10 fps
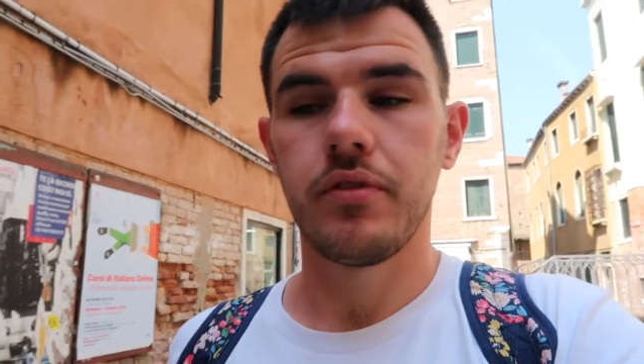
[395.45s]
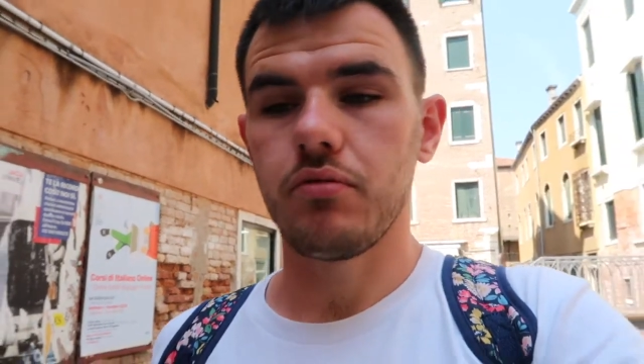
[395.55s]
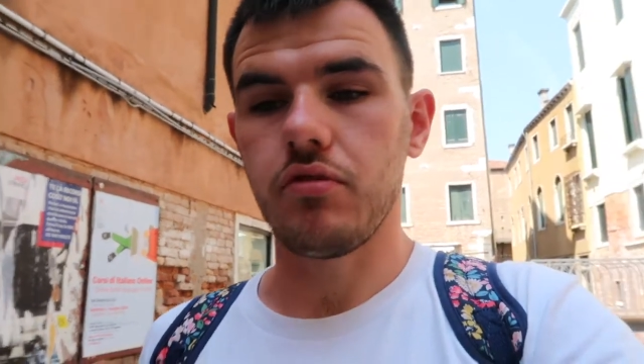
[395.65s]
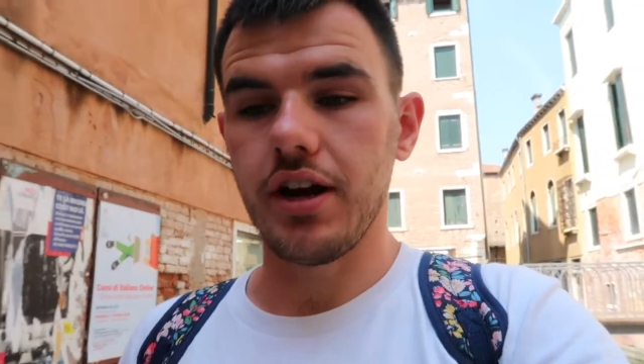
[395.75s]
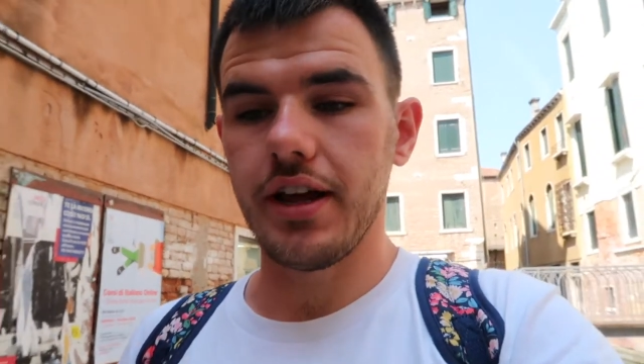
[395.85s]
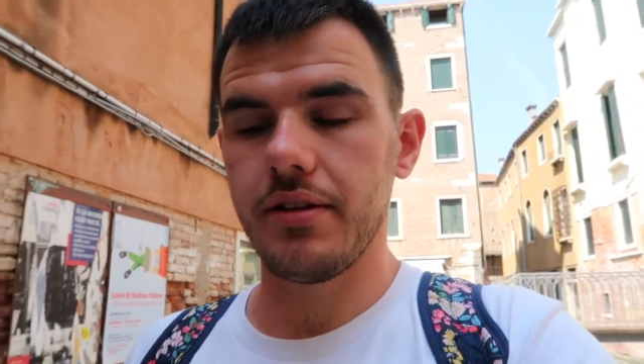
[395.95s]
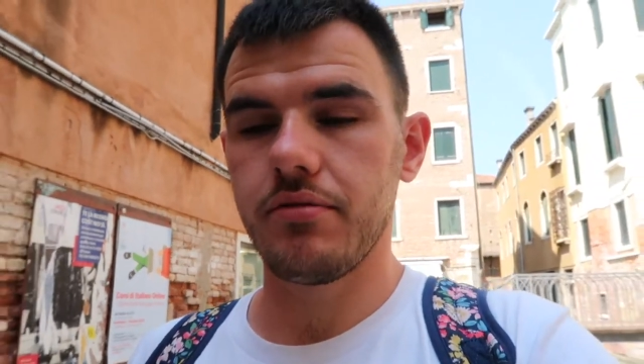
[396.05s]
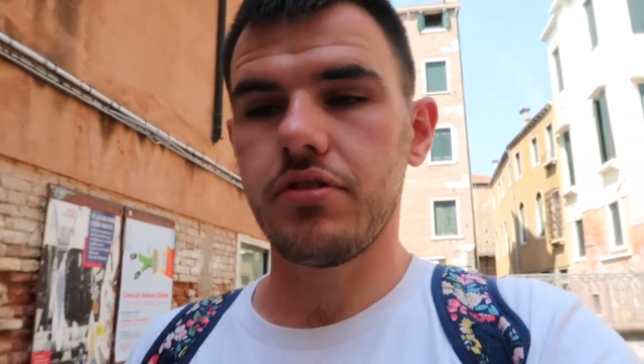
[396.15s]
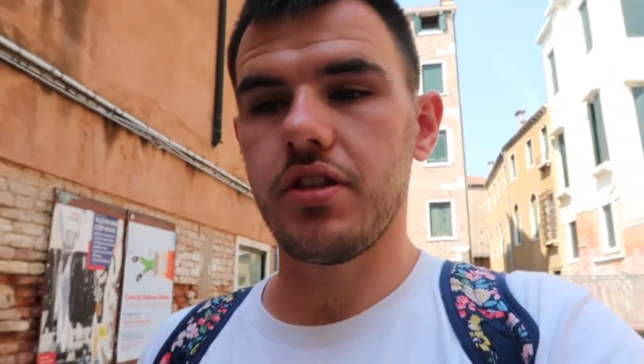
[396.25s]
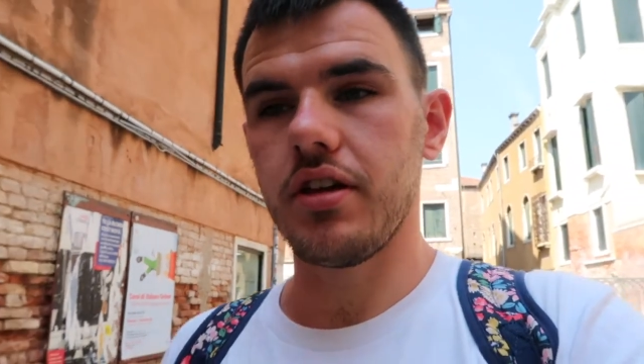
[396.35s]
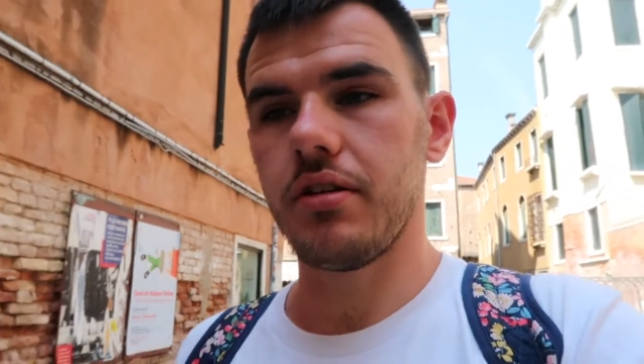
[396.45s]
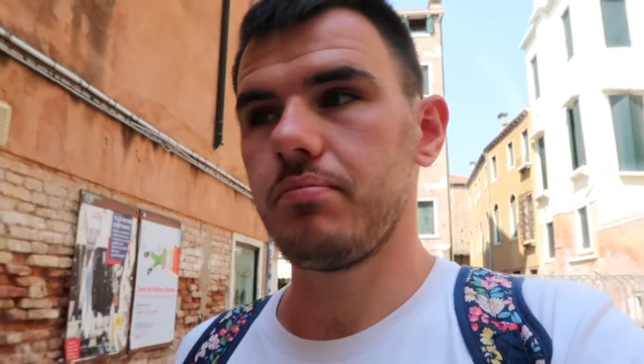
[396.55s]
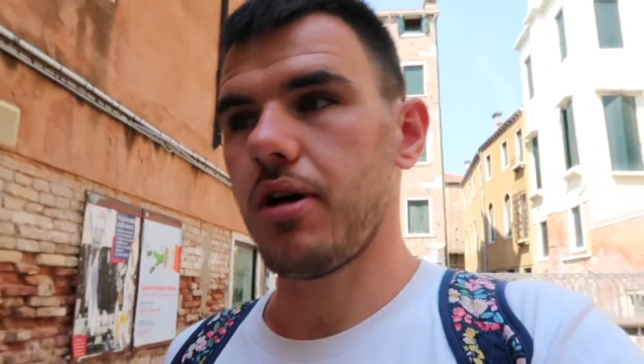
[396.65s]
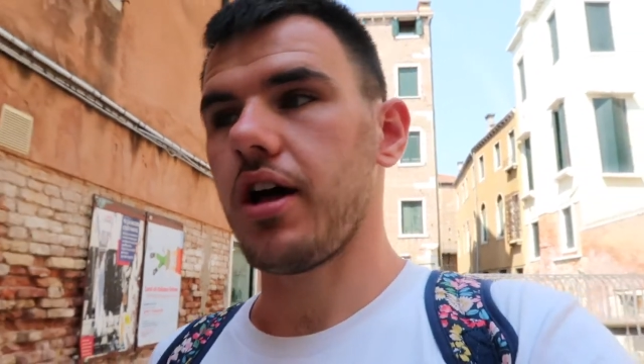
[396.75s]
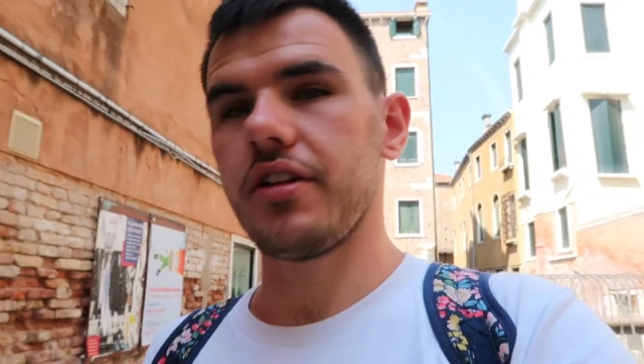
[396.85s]
really. The
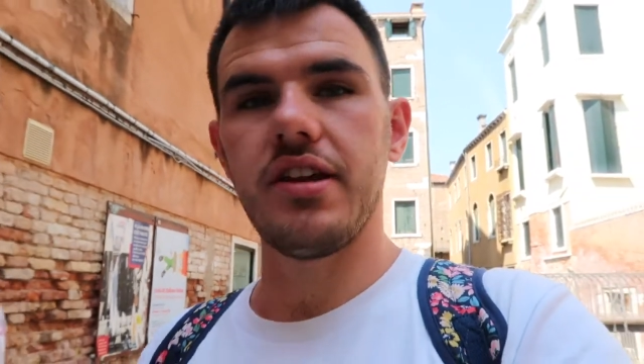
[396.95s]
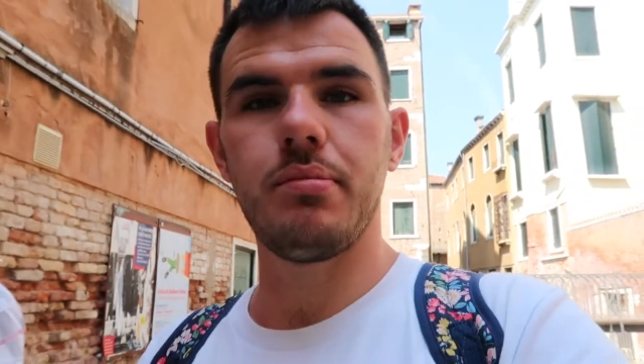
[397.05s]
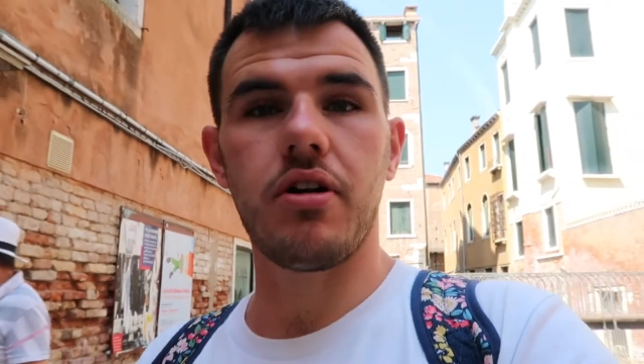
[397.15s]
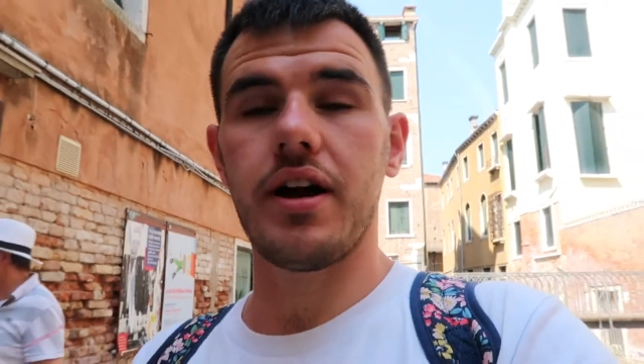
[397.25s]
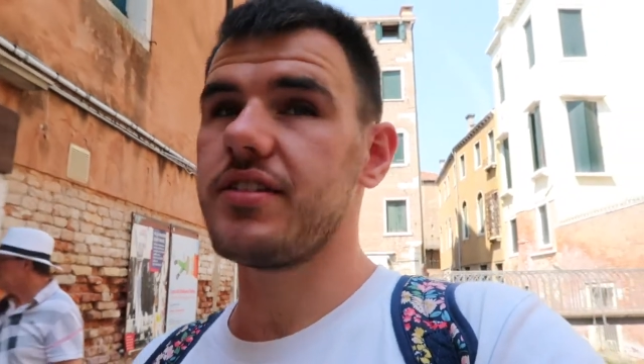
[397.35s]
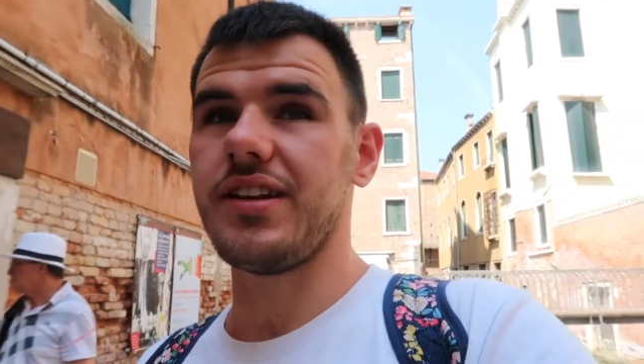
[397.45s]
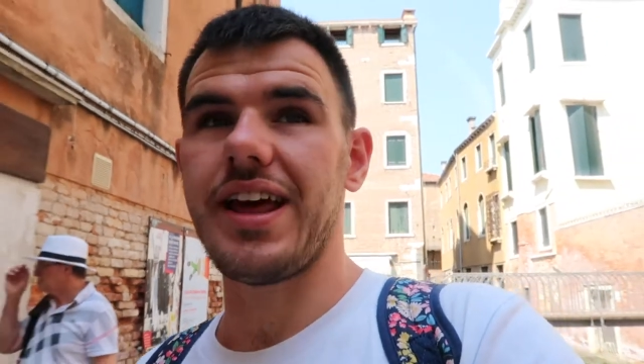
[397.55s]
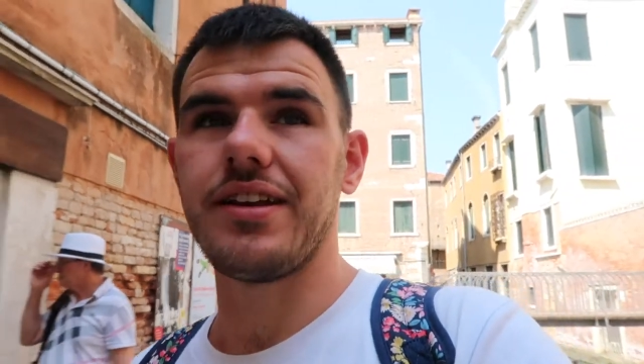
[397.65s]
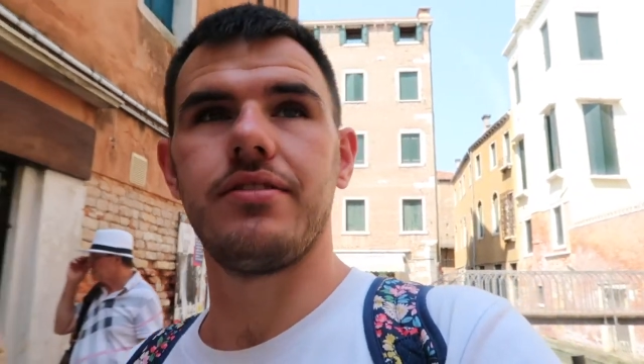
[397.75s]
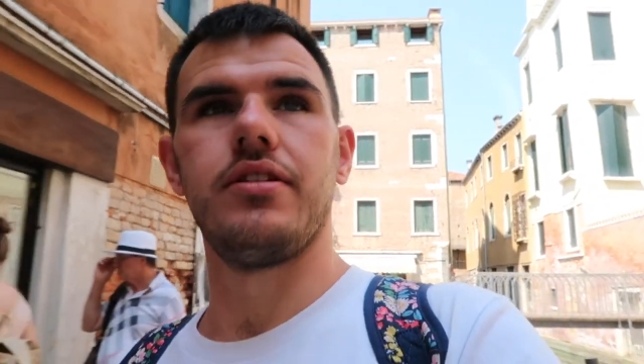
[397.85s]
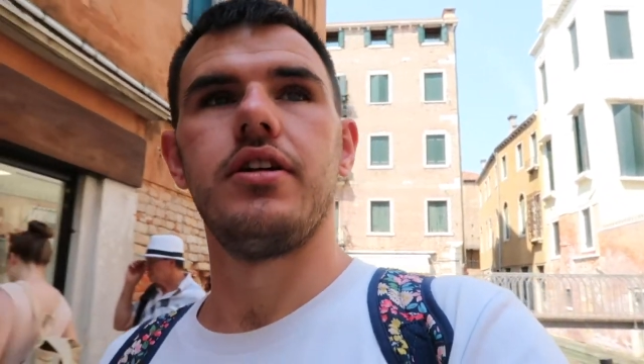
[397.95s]
party prior to Lent